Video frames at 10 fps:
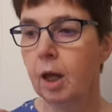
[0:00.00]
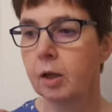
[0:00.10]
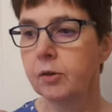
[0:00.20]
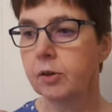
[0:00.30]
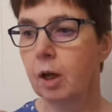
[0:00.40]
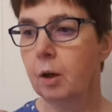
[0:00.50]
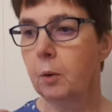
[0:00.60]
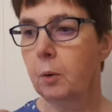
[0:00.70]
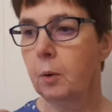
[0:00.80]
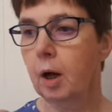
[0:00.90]

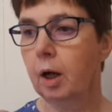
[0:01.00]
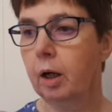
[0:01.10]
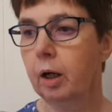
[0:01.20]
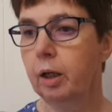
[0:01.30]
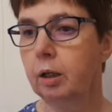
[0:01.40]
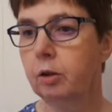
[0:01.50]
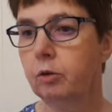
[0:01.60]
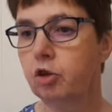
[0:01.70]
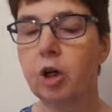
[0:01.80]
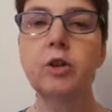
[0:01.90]
So I
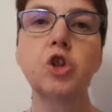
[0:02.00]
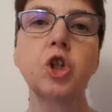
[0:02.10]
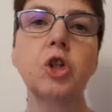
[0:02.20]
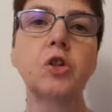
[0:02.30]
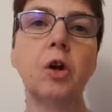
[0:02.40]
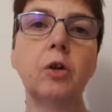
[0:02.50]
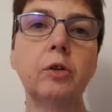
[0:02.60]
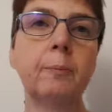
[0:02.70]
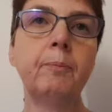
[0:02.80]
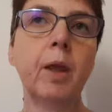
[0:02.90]
tried the shirt
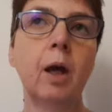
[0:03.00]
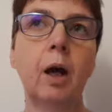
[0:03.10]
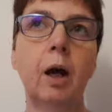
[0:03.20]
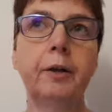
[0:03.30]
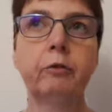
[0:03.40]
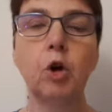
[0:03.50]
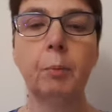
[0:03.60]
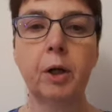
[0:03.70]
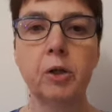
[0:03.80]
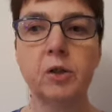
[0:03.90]
on, and I've got
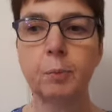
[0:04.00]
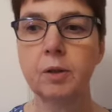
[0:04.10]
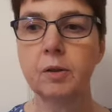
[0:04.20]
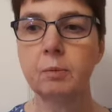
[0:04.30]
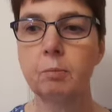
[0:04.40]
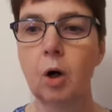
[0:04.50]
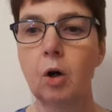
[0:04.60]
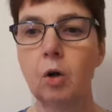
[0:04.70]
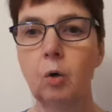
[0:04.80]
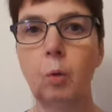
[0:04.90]
my husband to
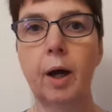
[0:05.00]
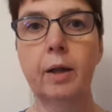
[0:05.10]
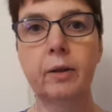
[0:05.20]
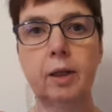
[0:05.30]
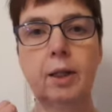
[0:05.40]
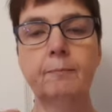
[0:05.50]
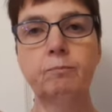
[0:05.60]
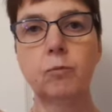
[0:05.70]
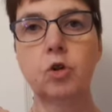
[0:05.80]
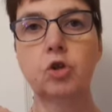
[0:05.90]
mark where the
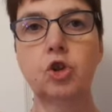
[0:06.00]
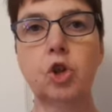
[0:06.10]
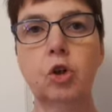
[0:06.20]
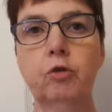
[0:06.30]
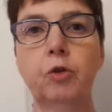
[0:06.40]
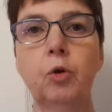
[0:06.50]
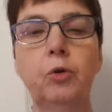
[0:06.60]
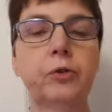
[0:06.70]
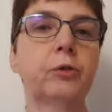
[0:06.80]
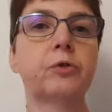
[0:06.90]
shirt
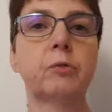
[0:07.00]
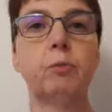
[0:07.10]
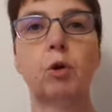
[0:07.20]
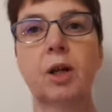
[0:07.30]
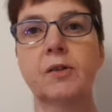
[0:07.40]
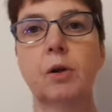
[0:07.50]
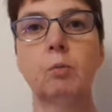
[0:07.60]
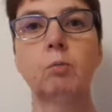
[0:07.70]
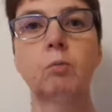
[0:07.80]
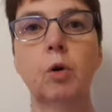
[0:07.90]
falls sort of more or less
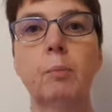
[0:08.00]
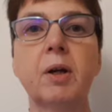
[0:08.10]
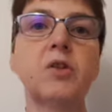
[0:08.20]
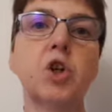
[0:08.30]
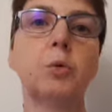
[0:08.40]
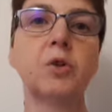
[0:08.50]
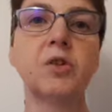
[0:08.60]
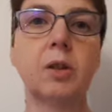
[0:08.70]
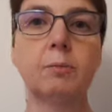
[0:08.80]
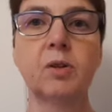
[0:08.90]
on why my shoulder
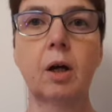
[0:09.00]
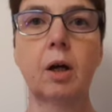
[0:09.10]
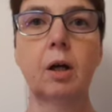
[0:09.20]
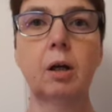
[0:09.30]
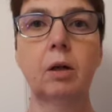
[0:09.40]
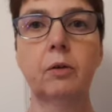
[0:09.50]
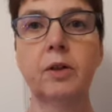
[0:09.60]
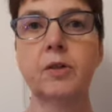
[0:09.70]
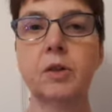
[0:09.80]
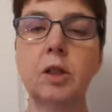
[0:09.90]
seams are on
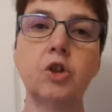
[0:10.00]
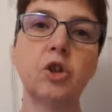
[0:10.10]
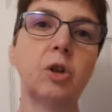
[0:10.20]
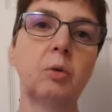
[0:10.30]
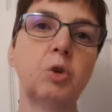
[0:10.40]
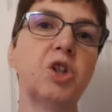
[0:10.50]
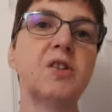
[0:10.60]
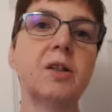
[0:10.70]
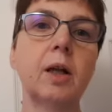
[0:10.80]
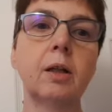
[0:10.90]
this t-shirt, which
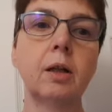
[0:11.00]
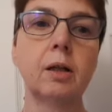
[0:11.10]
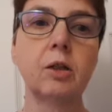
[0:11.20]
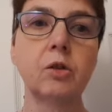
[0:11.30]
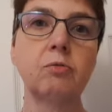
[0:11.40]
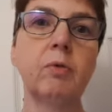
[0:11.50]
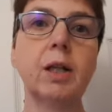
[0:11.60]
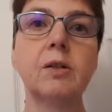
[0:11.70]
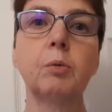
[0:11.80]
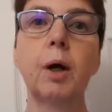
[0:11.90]
incidentally is
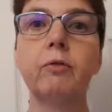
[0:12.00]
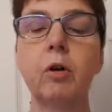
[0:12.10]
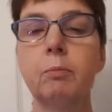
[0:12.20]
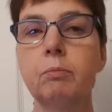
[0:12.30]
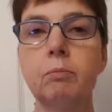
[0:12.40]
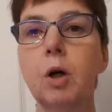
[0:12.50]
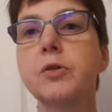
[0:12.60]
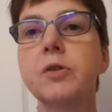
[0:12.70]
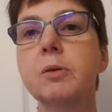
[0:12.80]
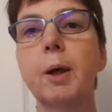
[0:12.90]
ready to wear from
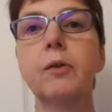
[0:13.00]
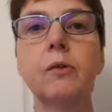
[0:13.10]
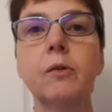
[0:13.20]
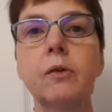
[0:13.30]
Marks and Spencer's.